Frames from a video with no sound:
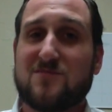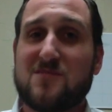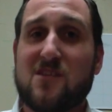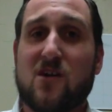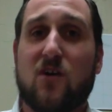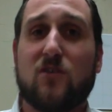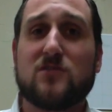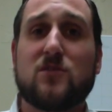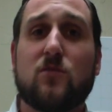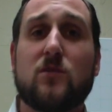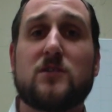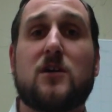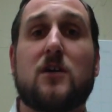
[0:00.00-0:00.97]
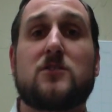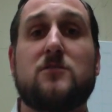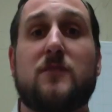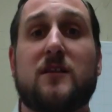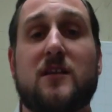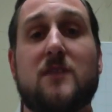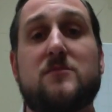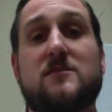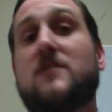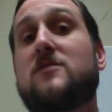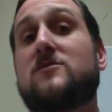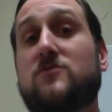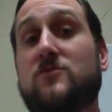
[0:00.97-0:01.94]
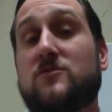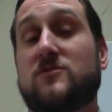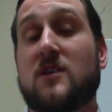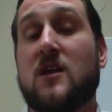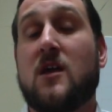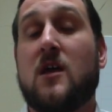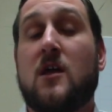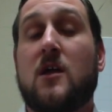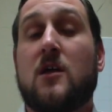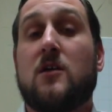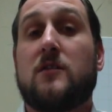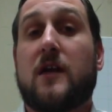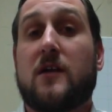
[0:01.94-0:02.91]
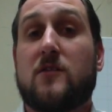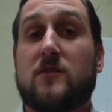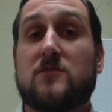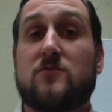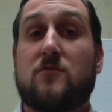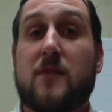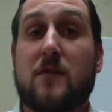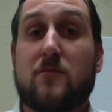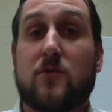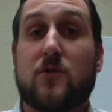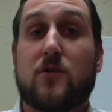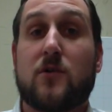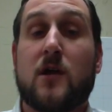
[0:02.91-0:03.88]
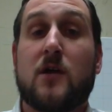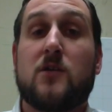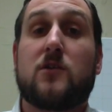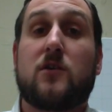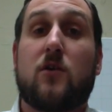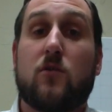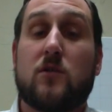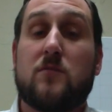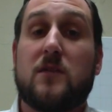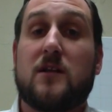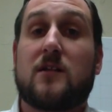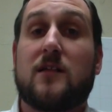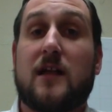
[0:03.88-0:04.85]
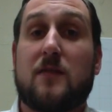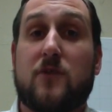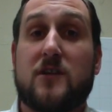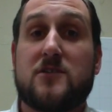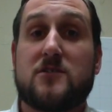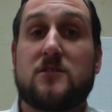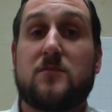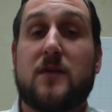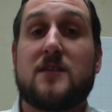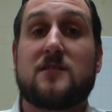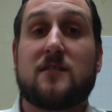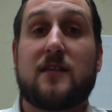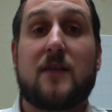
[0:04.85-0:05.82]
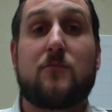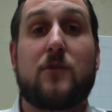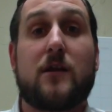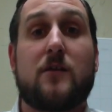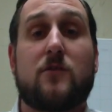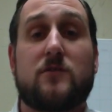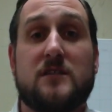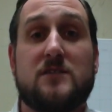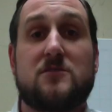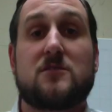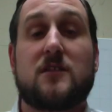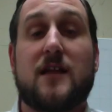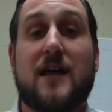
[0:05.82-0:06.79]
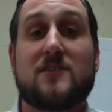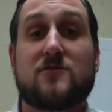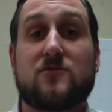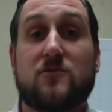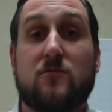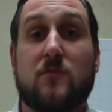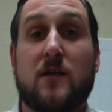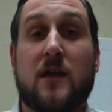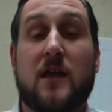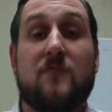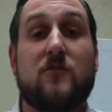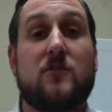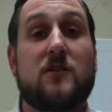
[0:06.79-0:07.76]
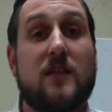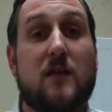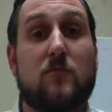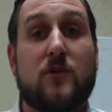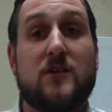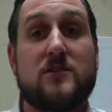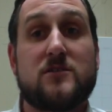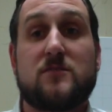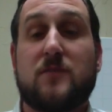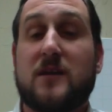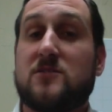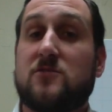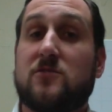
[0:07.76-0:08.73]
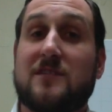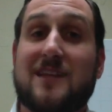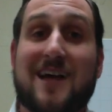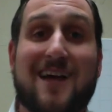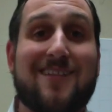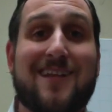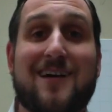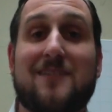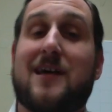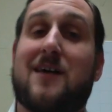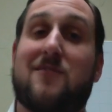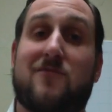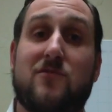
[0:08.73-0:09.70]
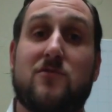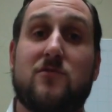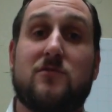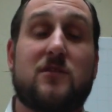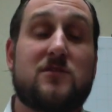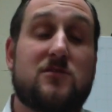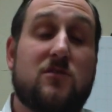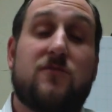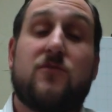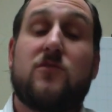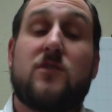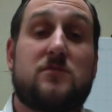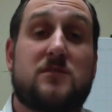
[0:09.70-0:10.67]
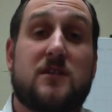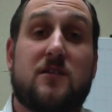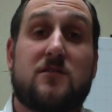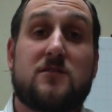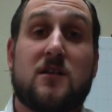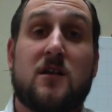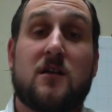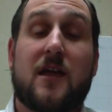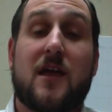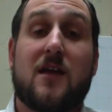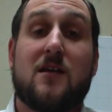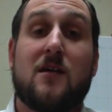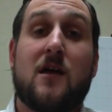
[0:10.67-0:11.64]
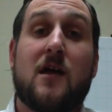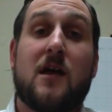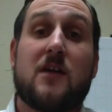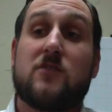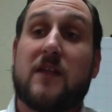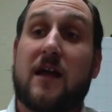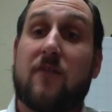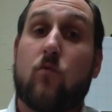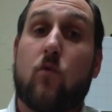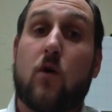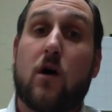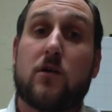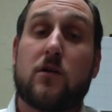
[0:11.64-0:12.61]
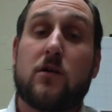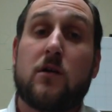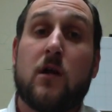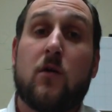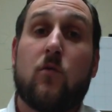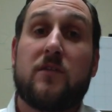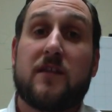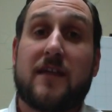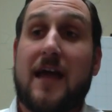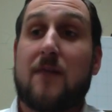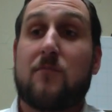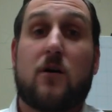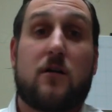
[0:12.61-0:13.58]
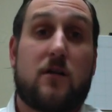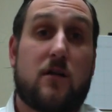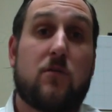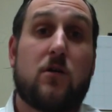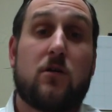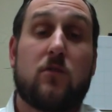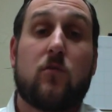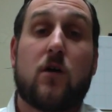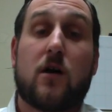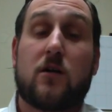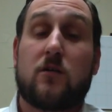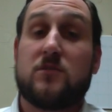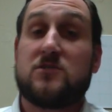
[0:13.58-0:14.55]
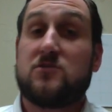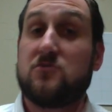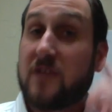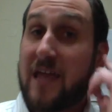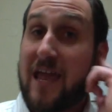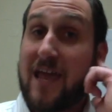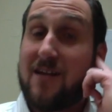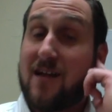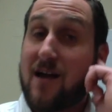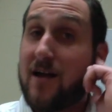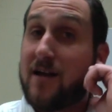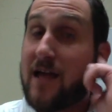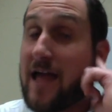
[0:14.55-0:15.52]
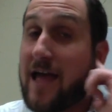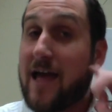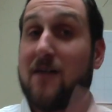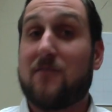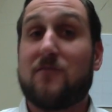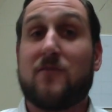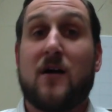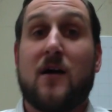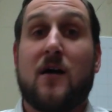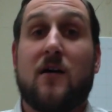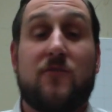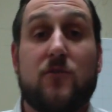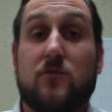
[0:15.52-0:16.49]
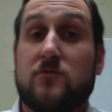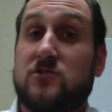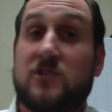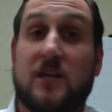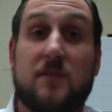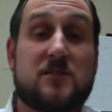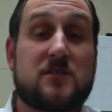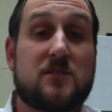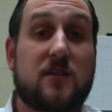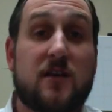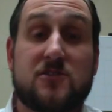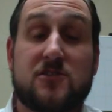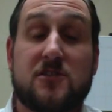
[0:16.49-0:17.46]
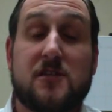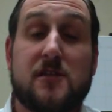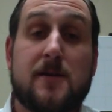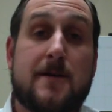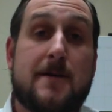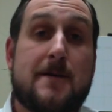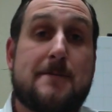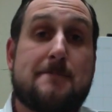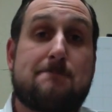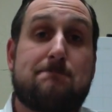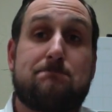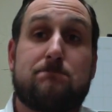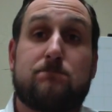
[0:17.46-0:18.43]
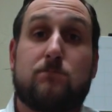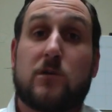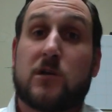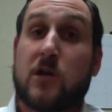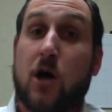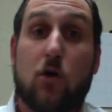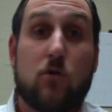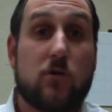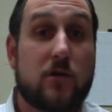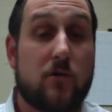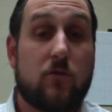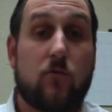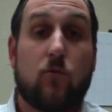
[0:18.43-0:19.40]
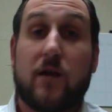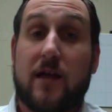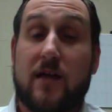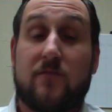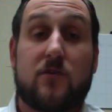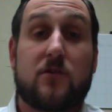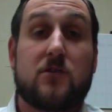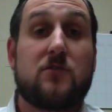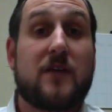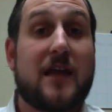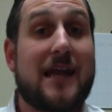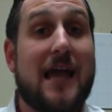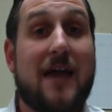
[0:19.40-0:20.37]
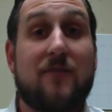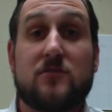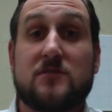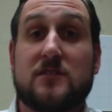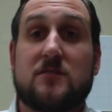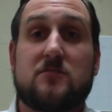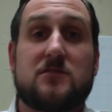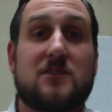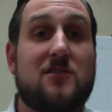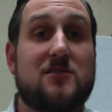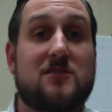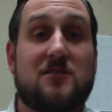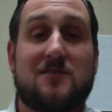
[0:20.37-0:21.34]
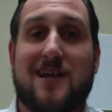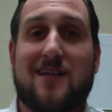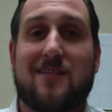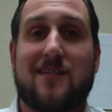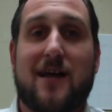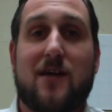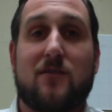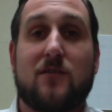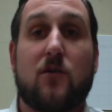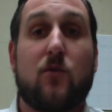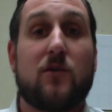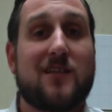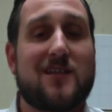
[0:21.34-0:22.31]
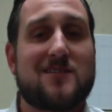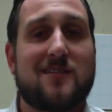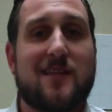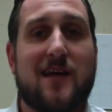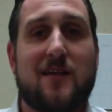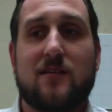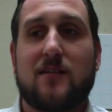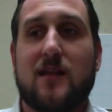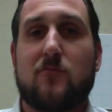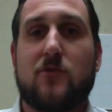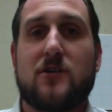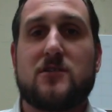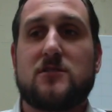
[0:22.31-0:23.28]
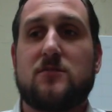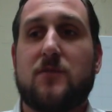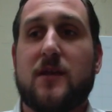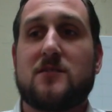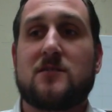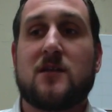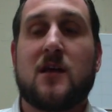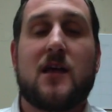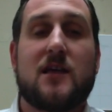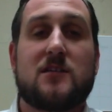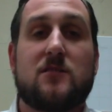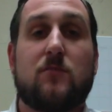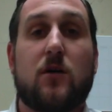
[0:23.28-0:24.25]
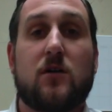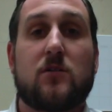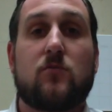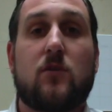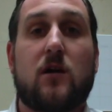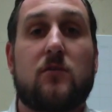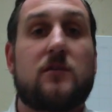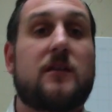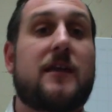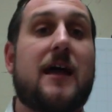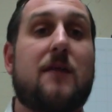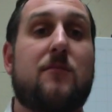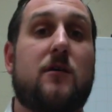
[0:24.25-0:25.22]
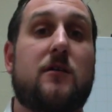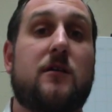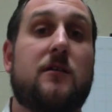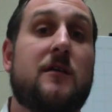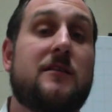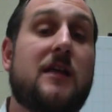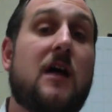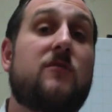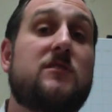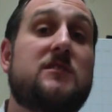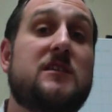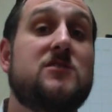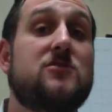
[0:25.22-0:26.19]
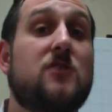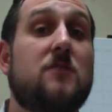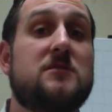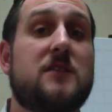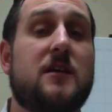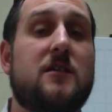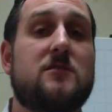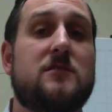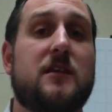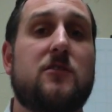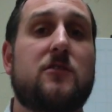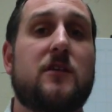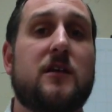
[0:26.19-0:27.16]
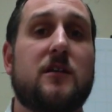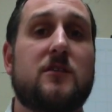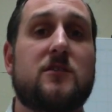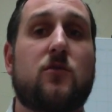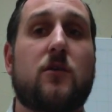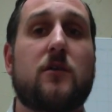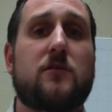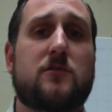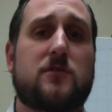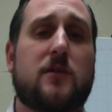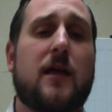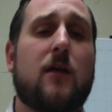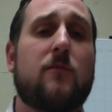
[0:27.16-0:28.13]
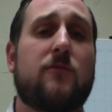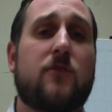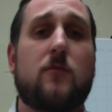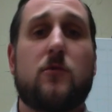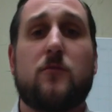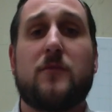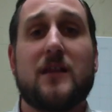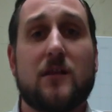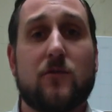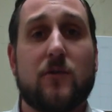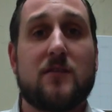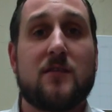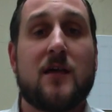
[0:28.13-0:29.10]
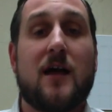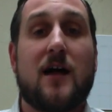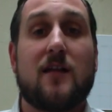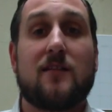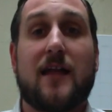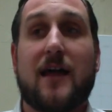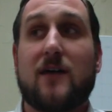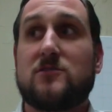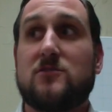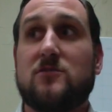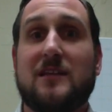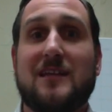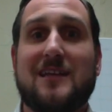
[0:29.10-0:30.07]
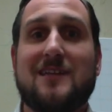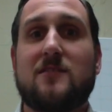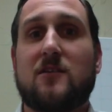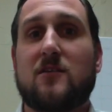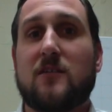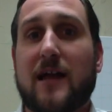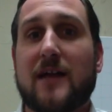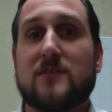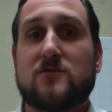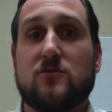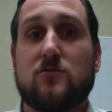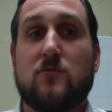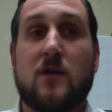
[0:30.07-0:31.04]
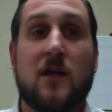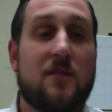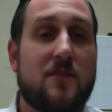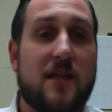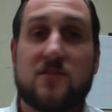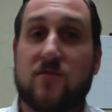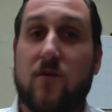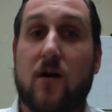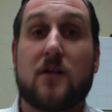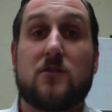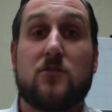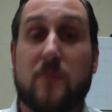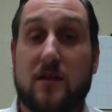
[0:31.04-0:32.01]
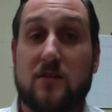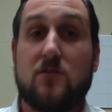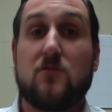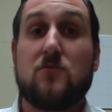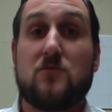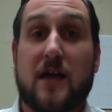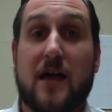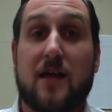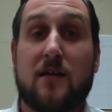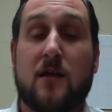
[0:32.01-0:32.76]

I also want to talk to you about the upstairs rules. Now you must remember, you can only be in a collaboration space, the library, or a teacher's classroom. If you're in a collaboration space, you are not allowed to have food. There's no food upstairs, okay? You can have water with a cap on it, a bottle of water, but you cannot have food, chips, slushy, Coke, whatever. You can't have those things upstairs. They're not allowed. The only thing that's allowed in the collaboration space is a bottle of water with a cap on it. Now, if a teacher upstairs that you're getting tutorials or help from or meeting with allows you to eat in their classroom, that's fine. You may do that.